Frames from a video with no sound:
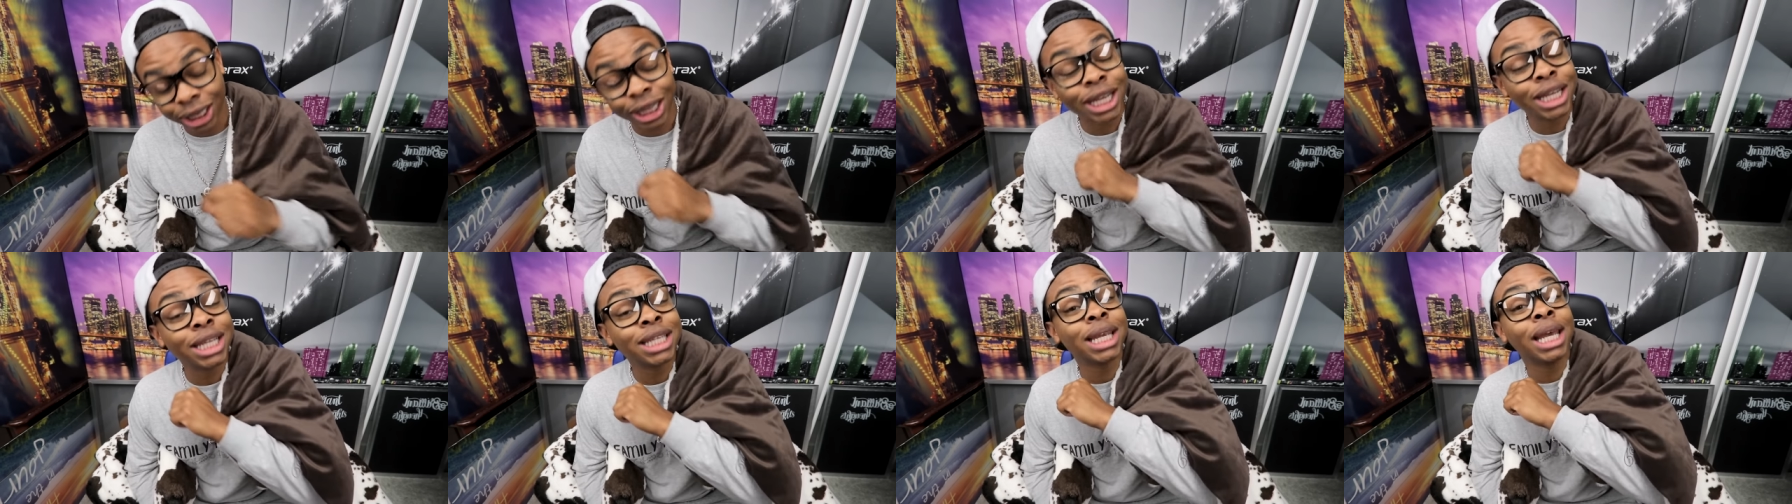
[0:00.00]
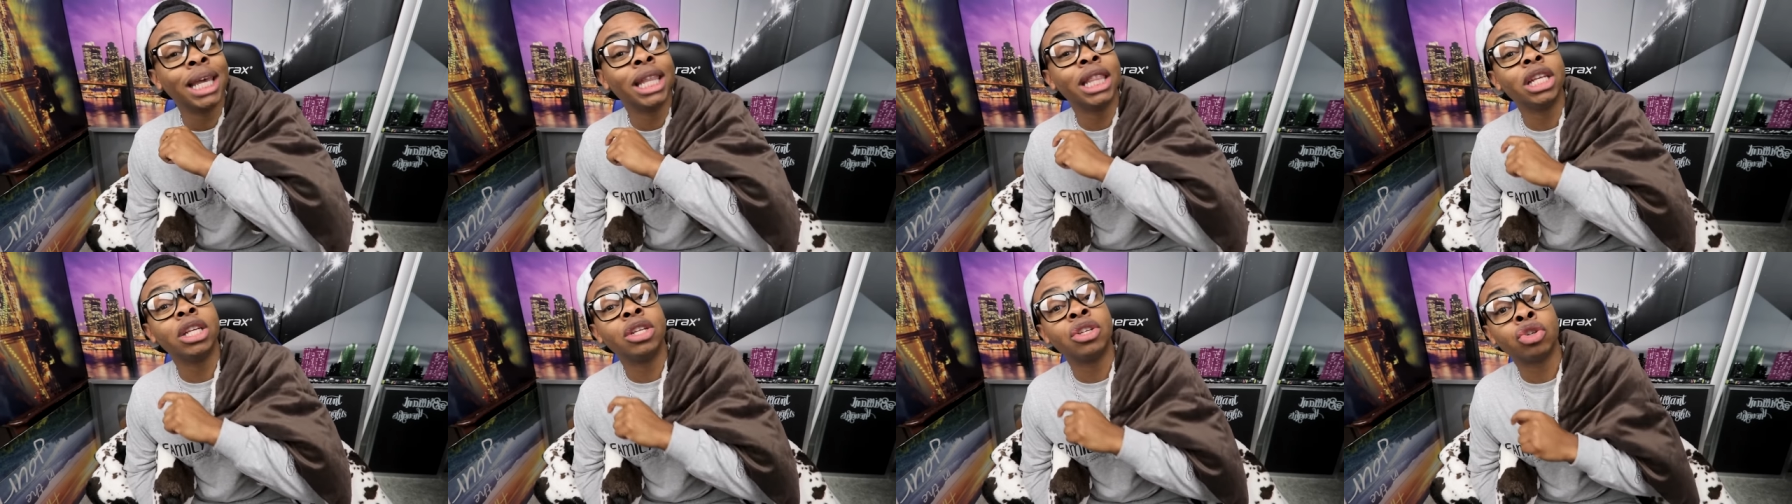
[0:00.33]
links
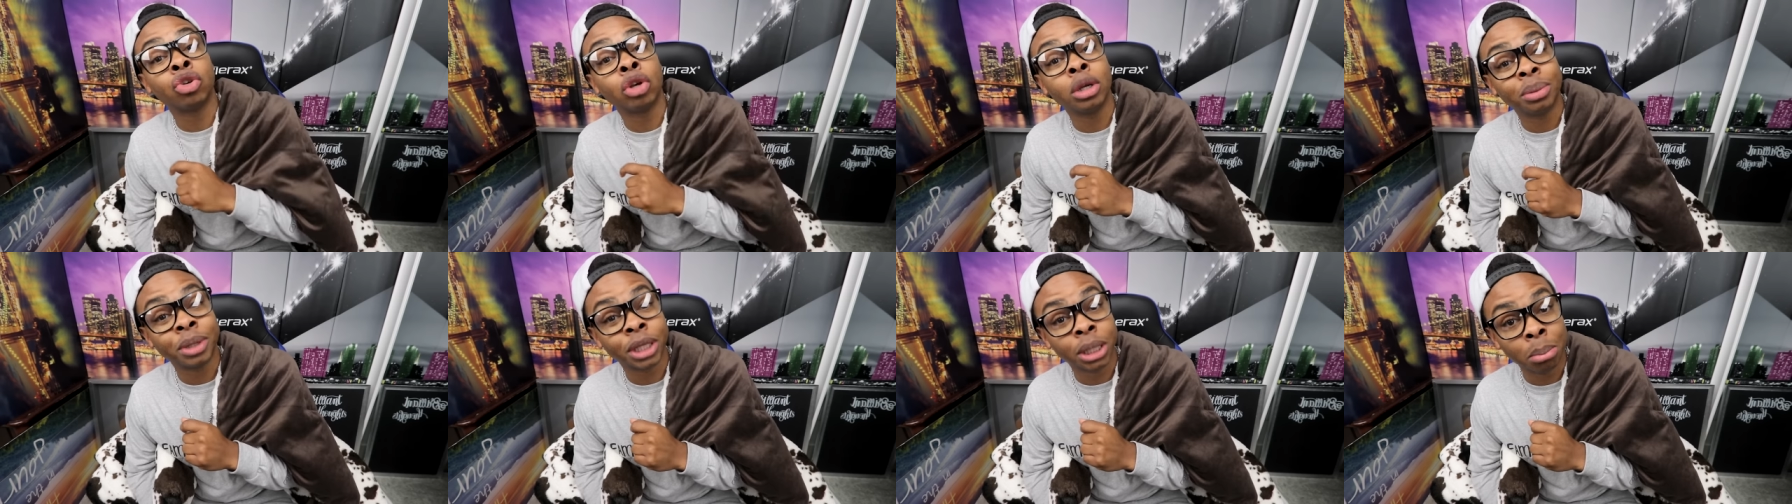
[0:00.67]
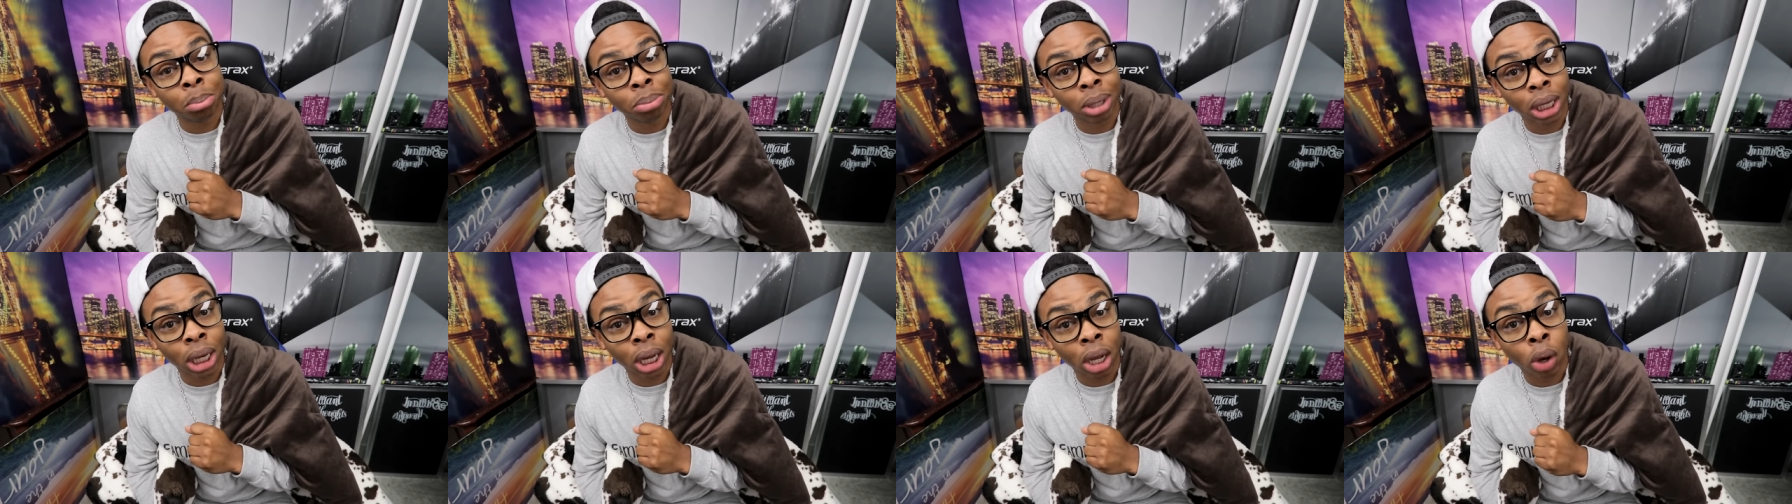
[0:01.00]
in the description
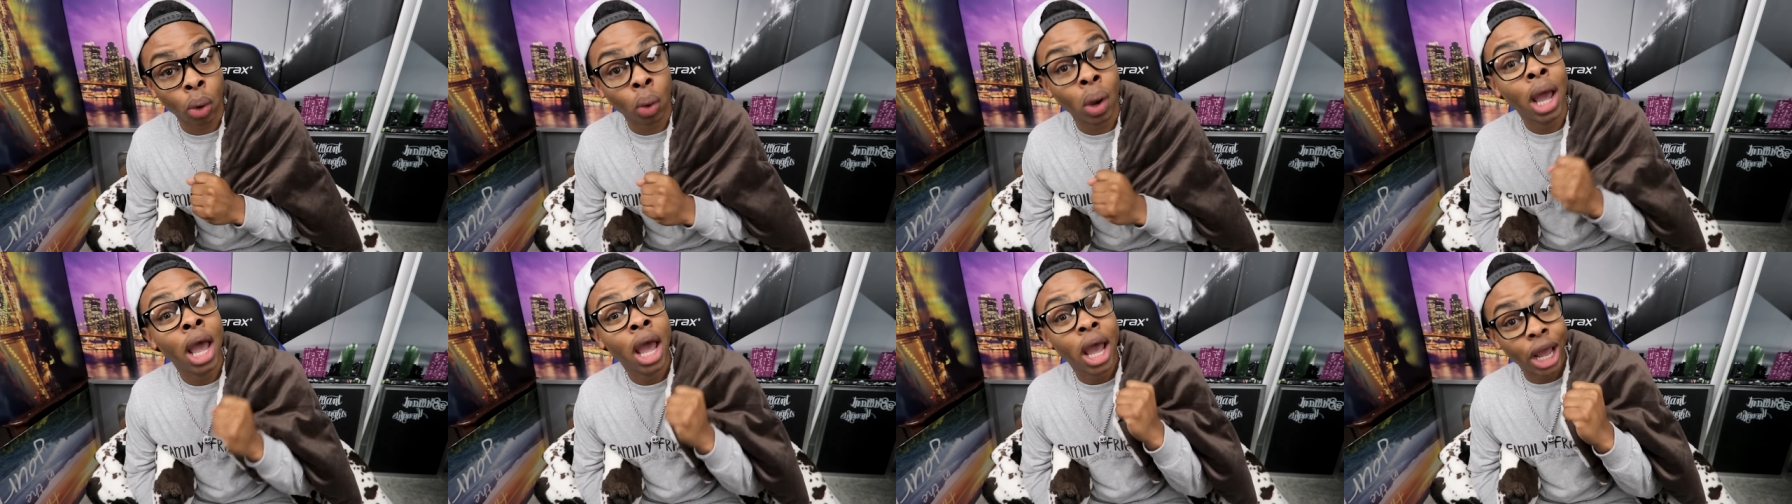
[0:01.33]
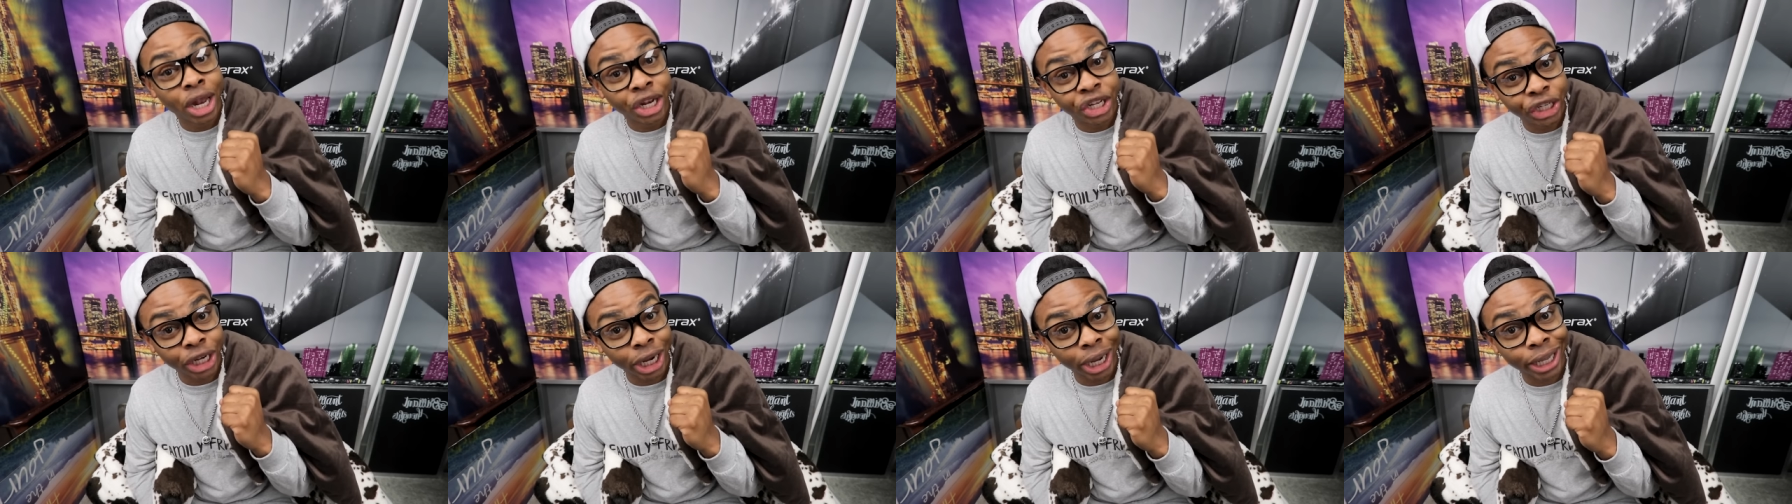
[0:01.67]
below
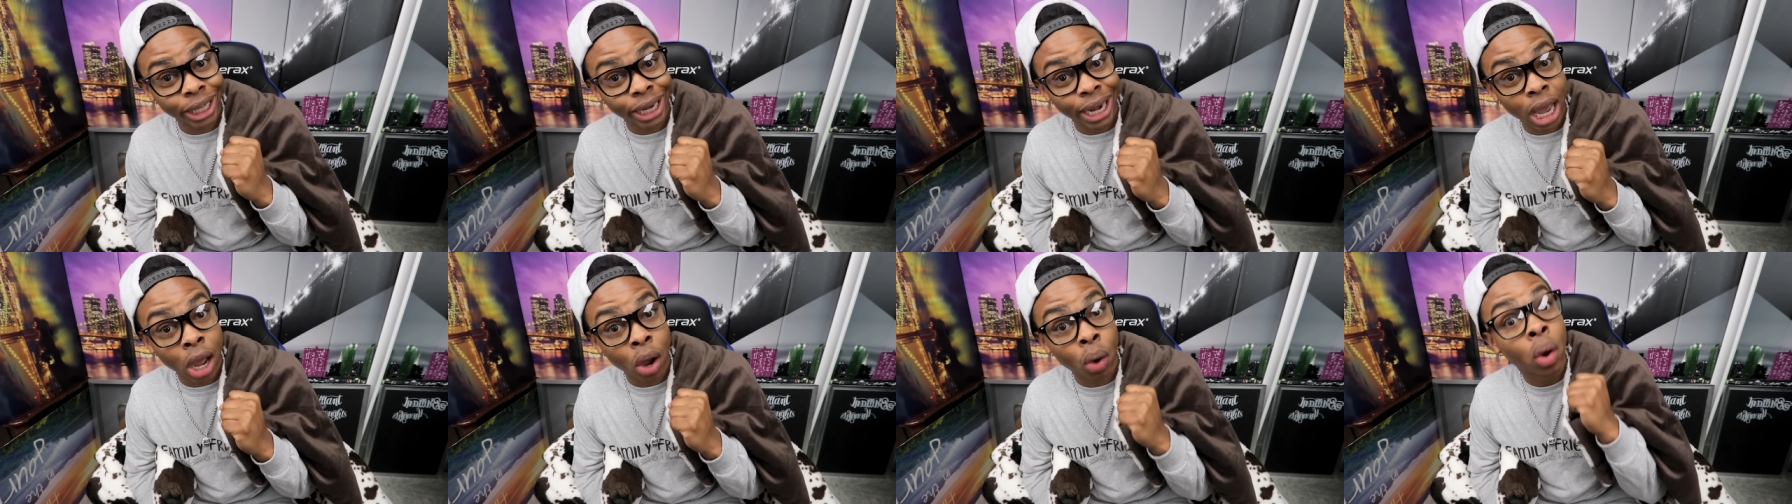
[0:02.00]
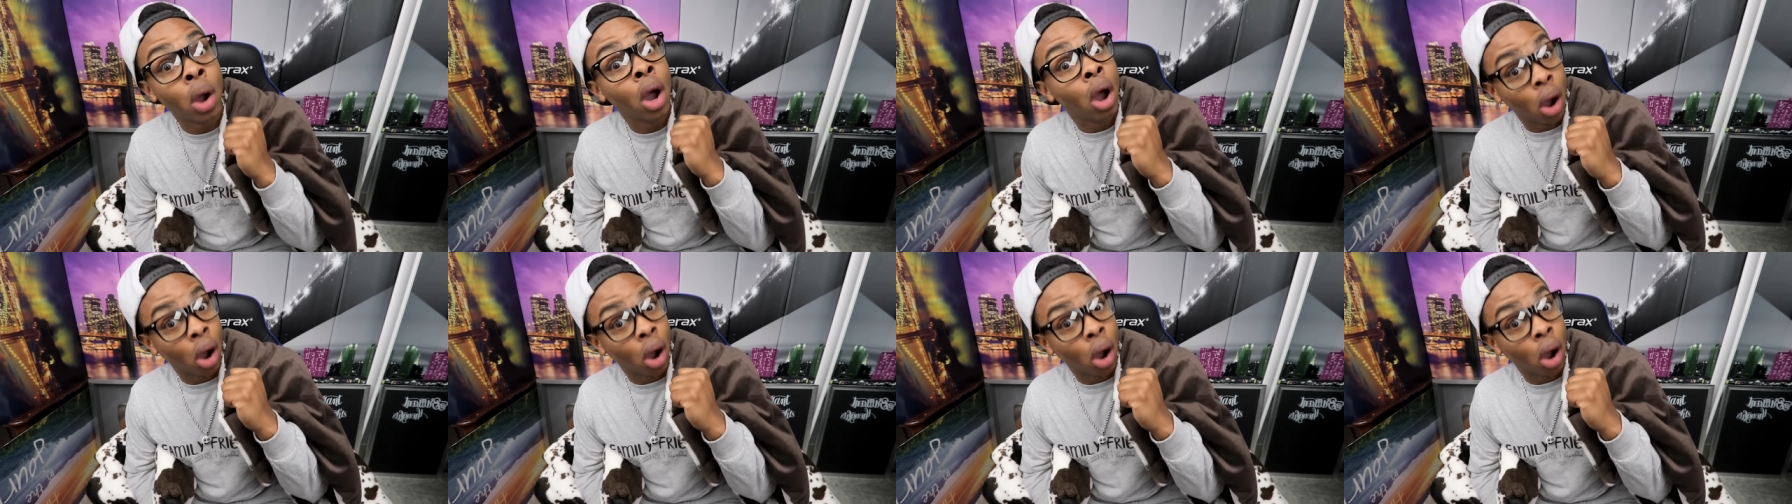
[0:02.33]
and check it out